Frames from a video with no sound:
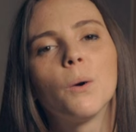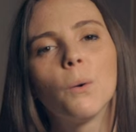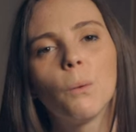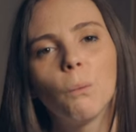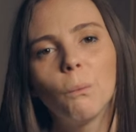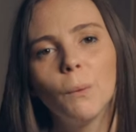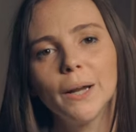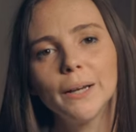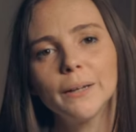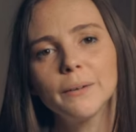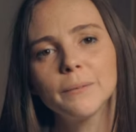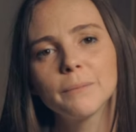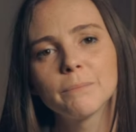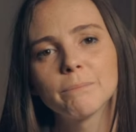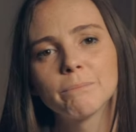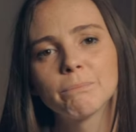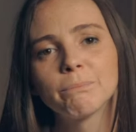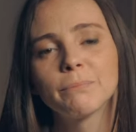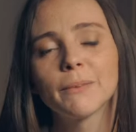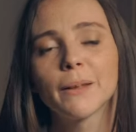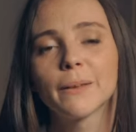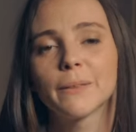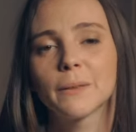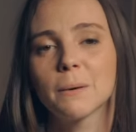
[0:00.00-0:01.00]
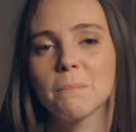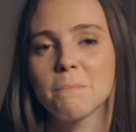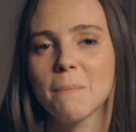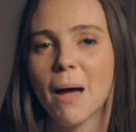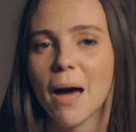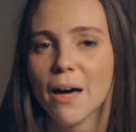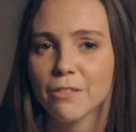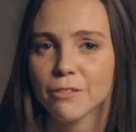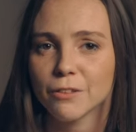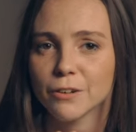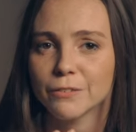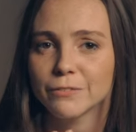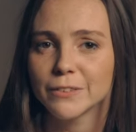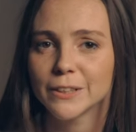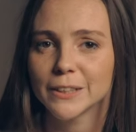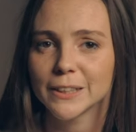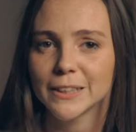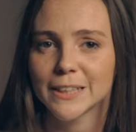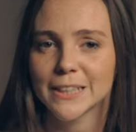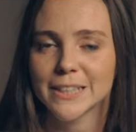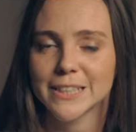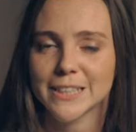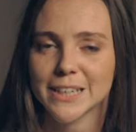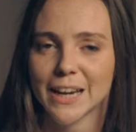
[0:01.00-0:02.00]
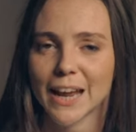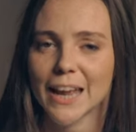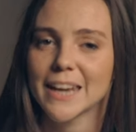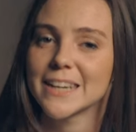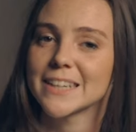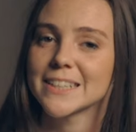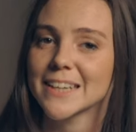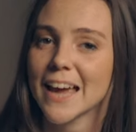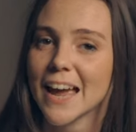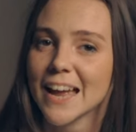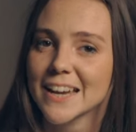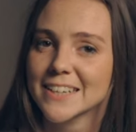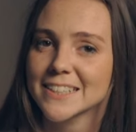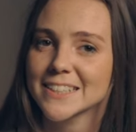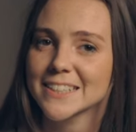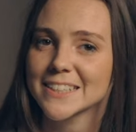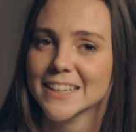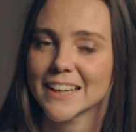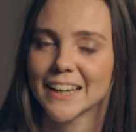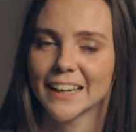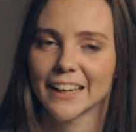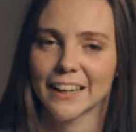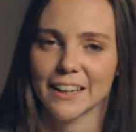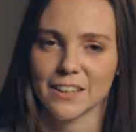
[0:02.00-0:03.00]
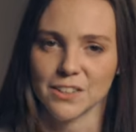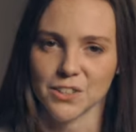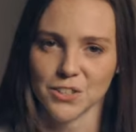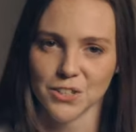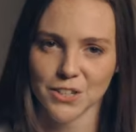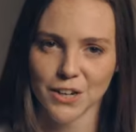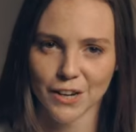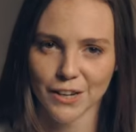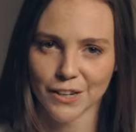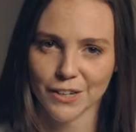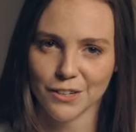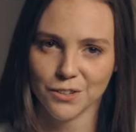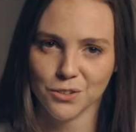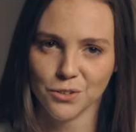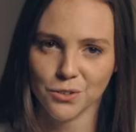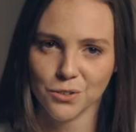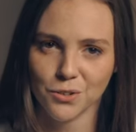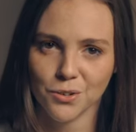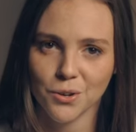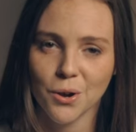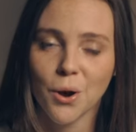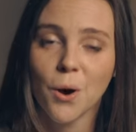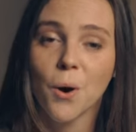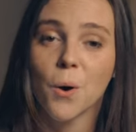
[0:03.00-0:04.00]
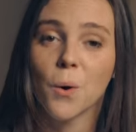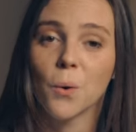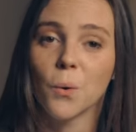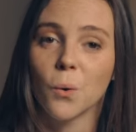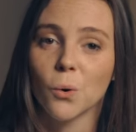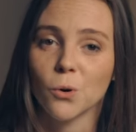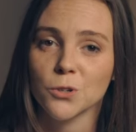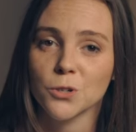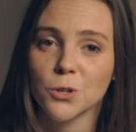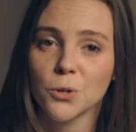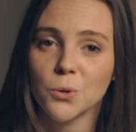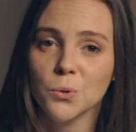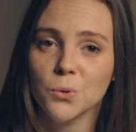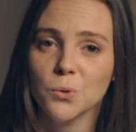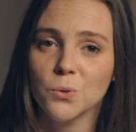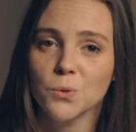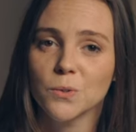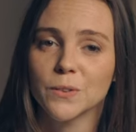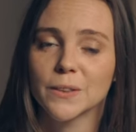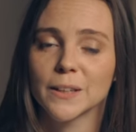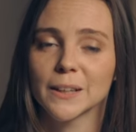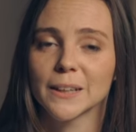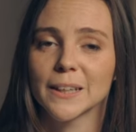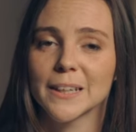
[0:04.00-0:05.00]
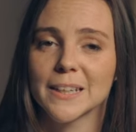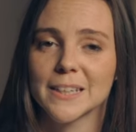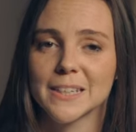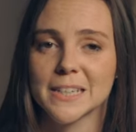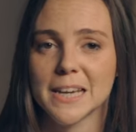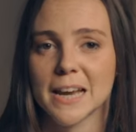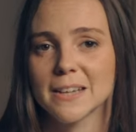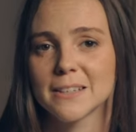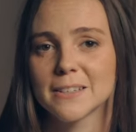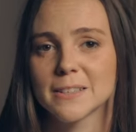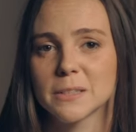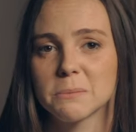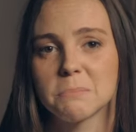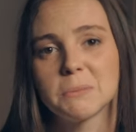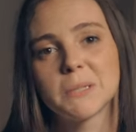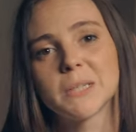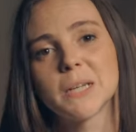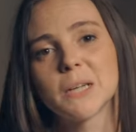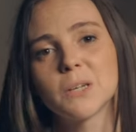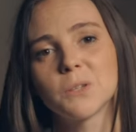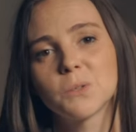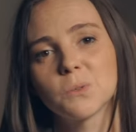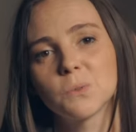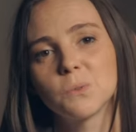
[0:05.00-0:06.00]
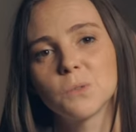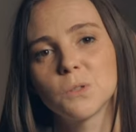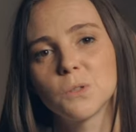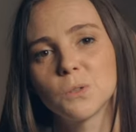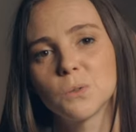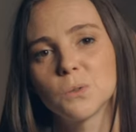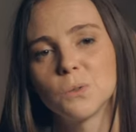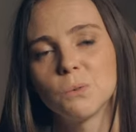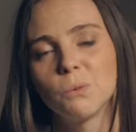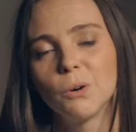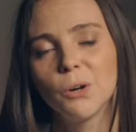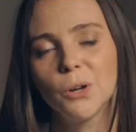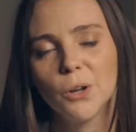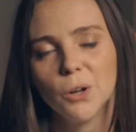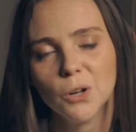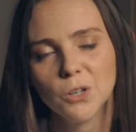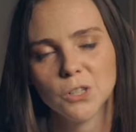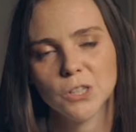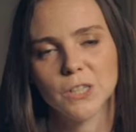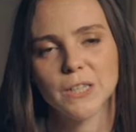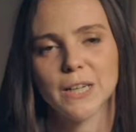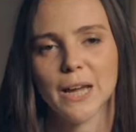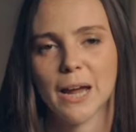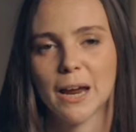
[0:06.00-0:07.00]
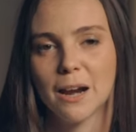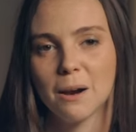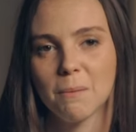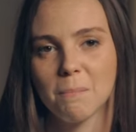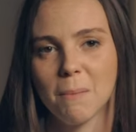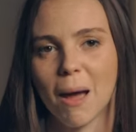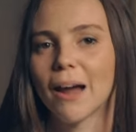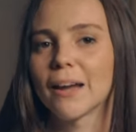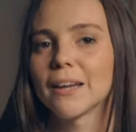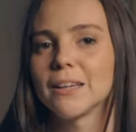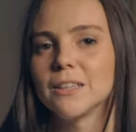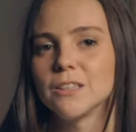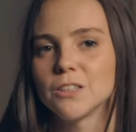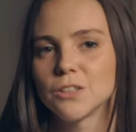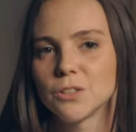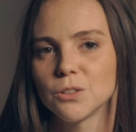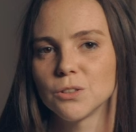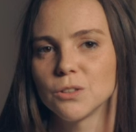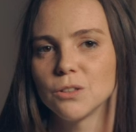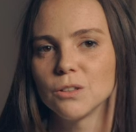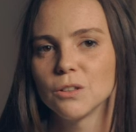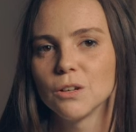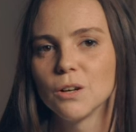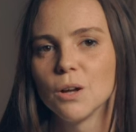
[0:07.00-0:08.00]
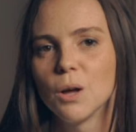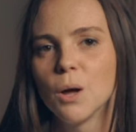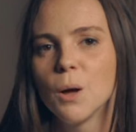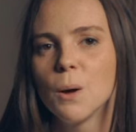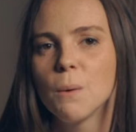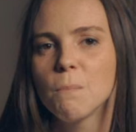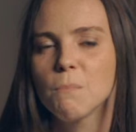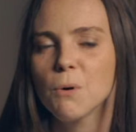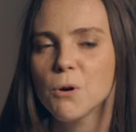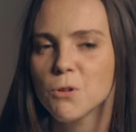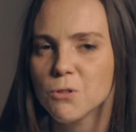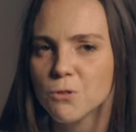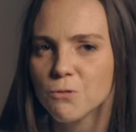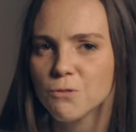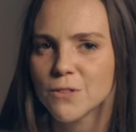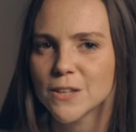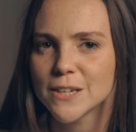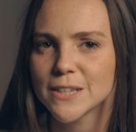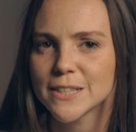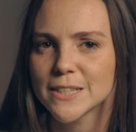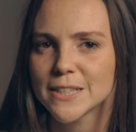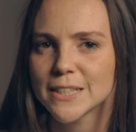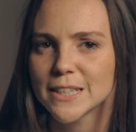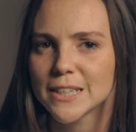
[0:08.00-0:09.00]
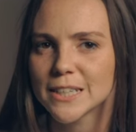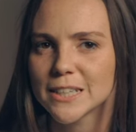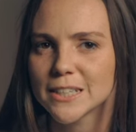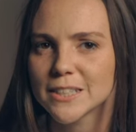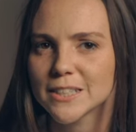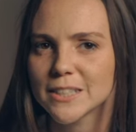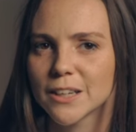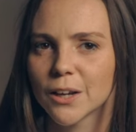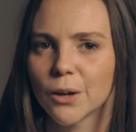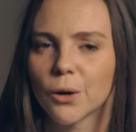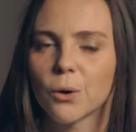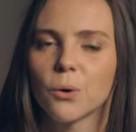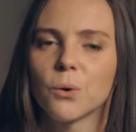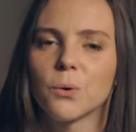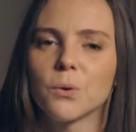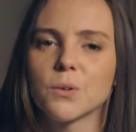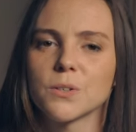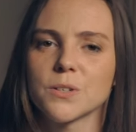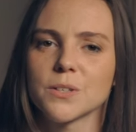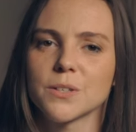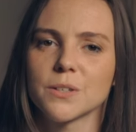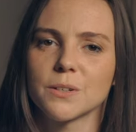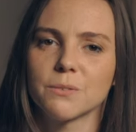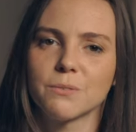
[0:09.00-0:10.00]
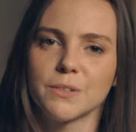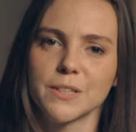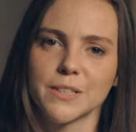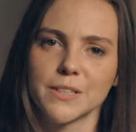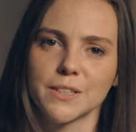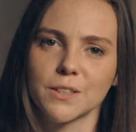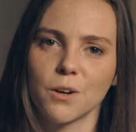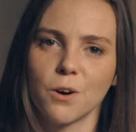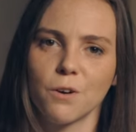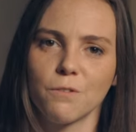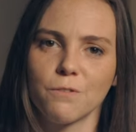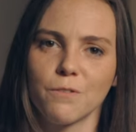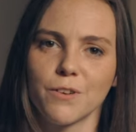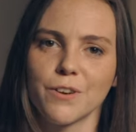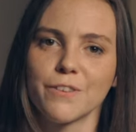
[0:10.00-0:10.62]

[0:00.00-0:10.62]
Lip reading: One, the mouth of the leech can detach and get stuck in you, or two, the leech has the potential to regurgitate back into you. Both of these things can cause the risk of